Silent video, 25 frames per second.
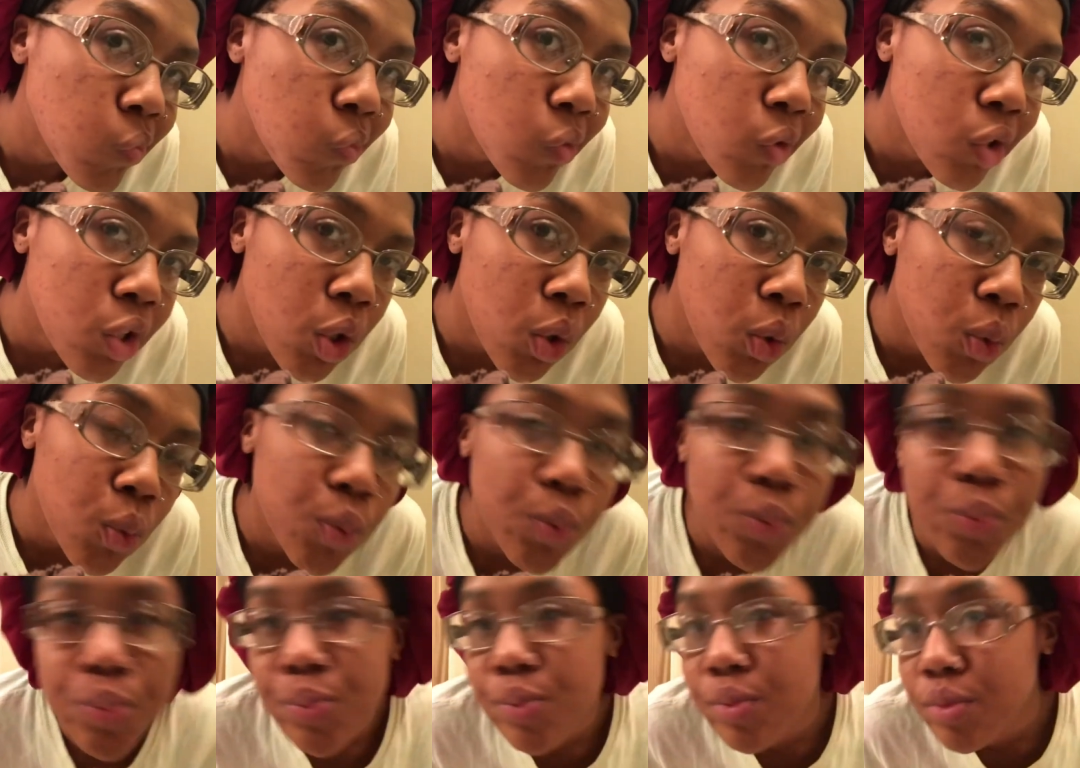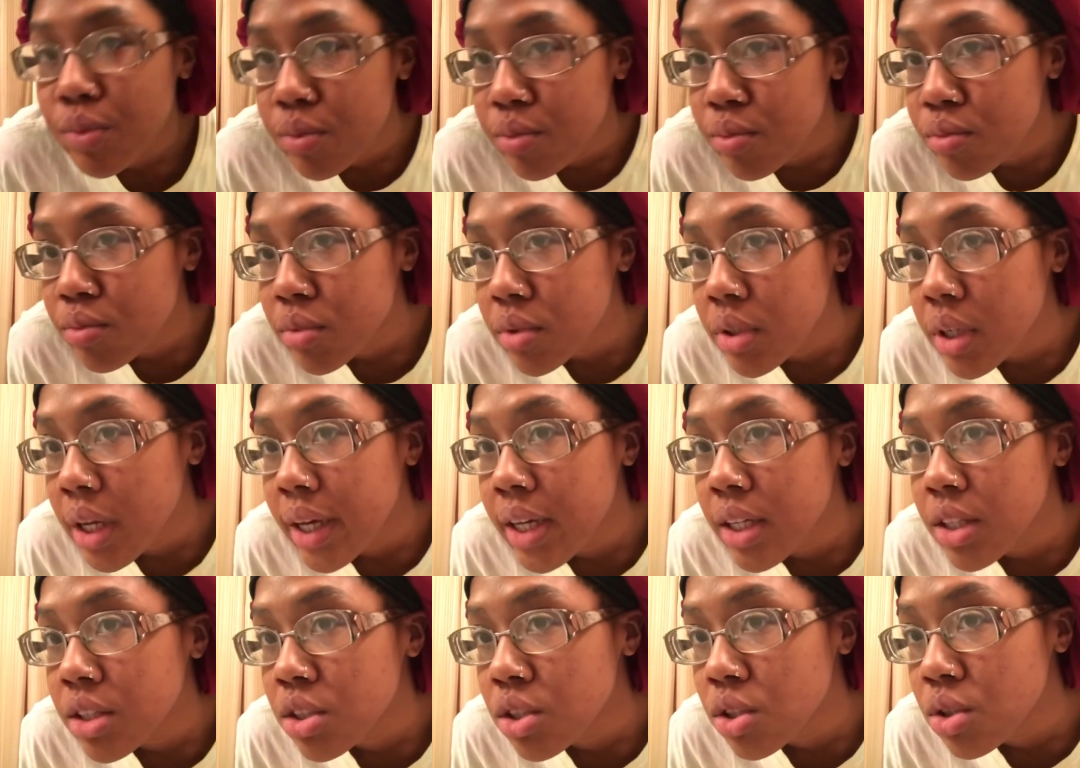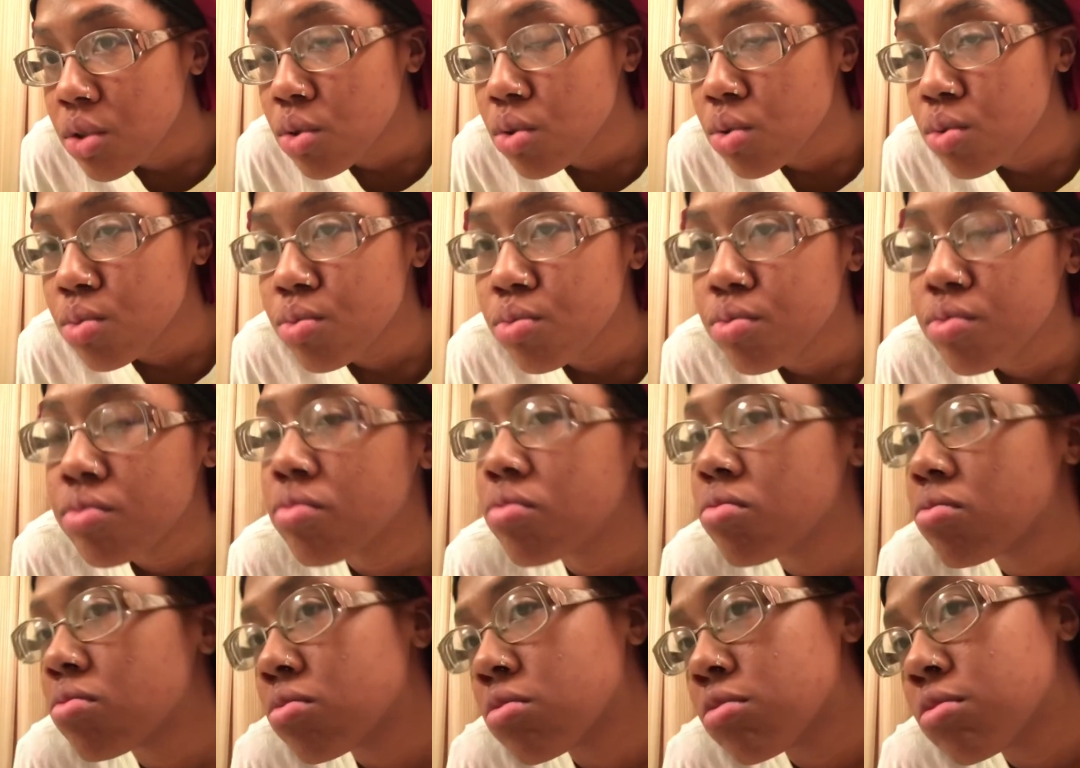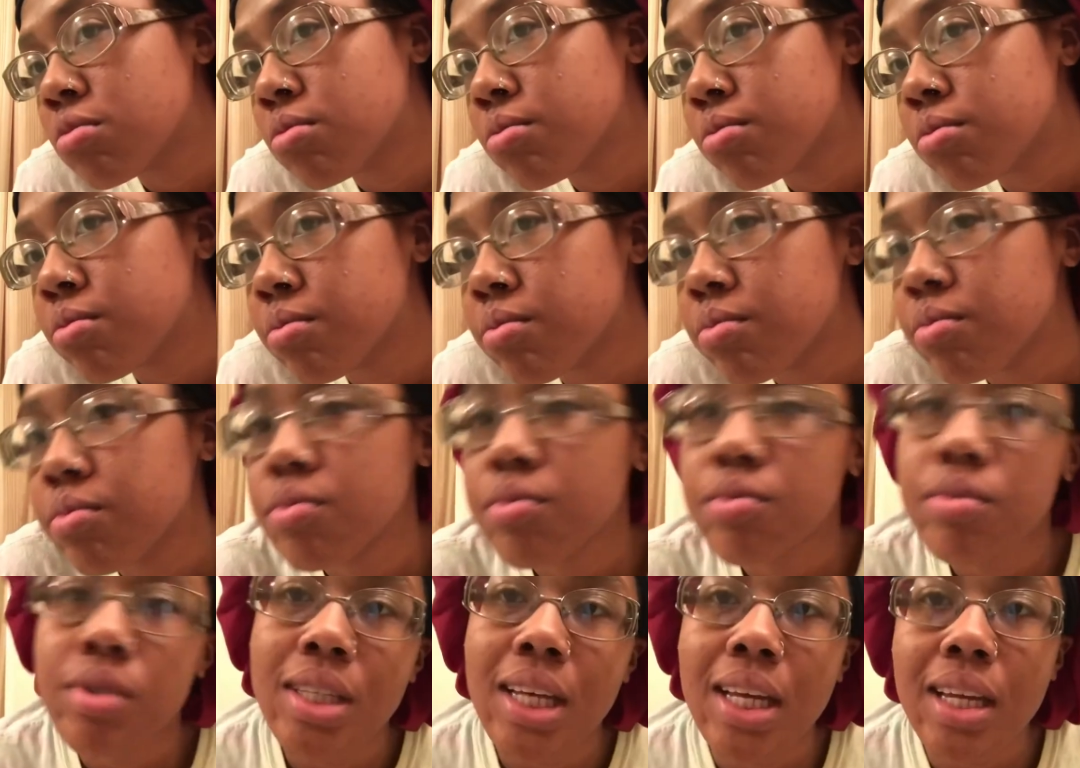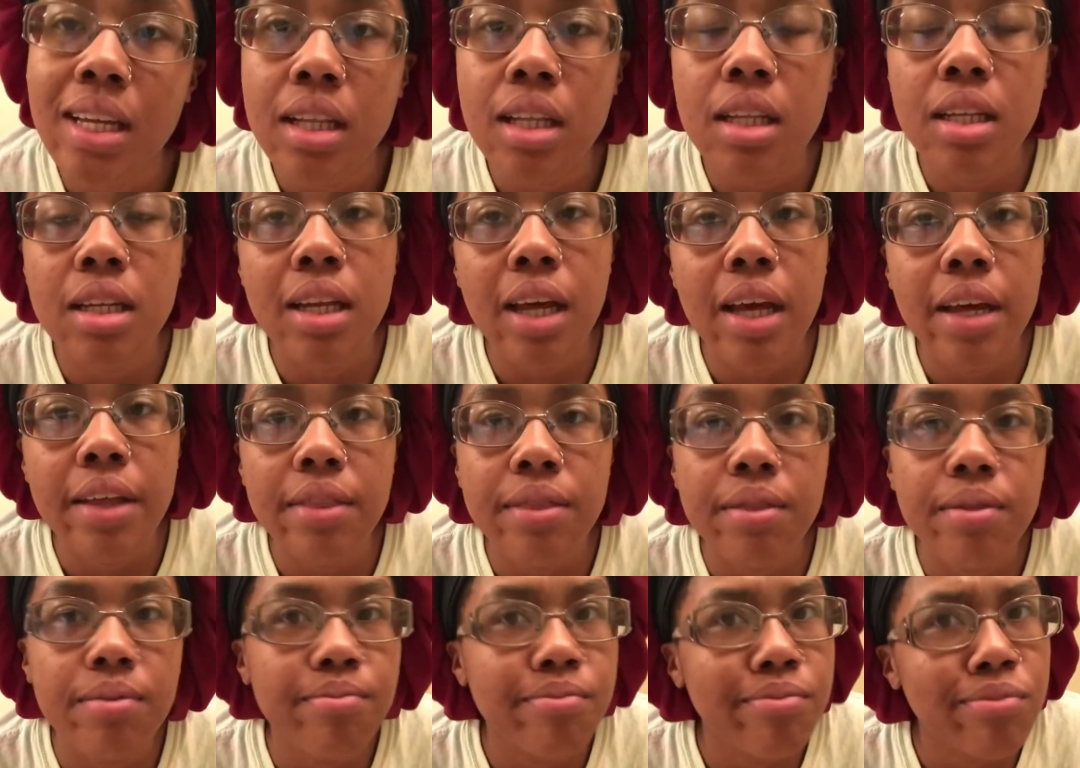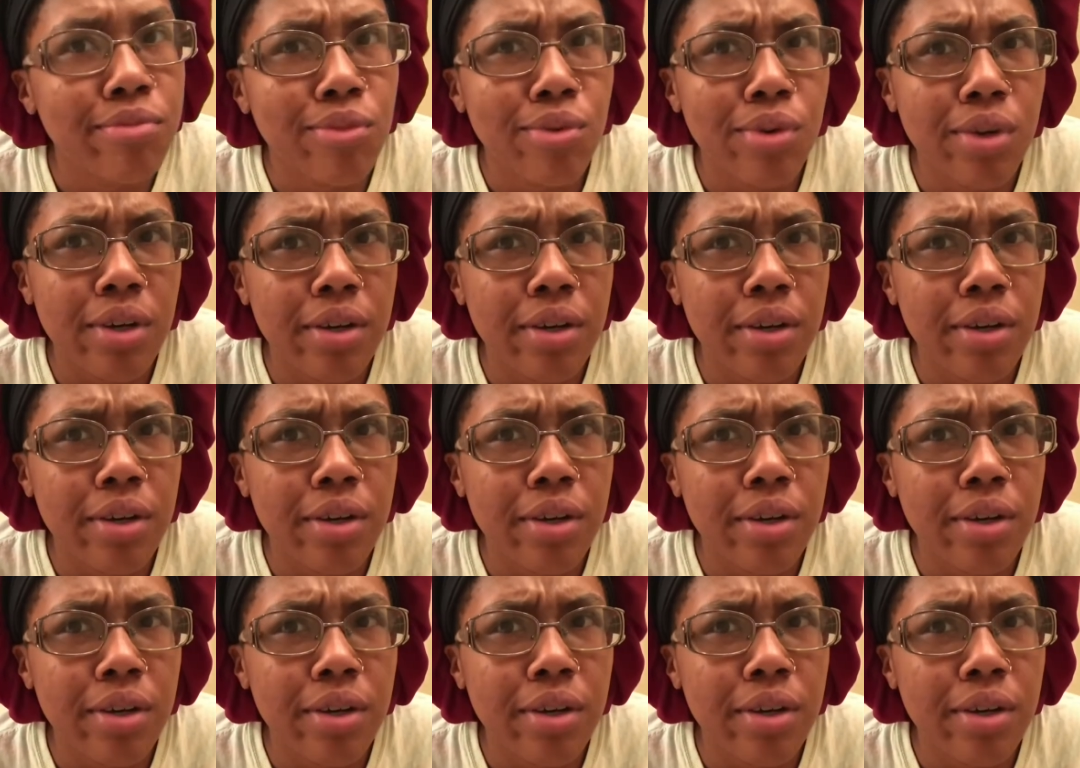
So day two, technically day three